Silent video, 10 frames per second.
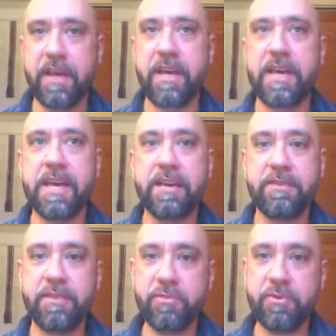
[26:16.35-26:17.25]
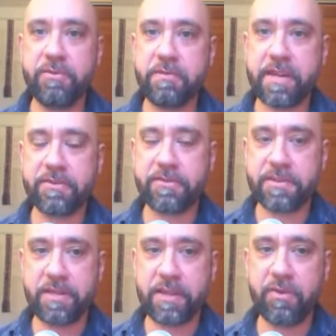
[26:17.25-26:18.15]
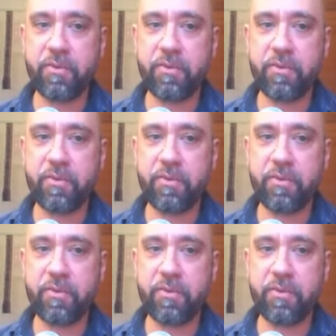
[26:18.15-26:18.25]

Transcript: And the movie makers, I think,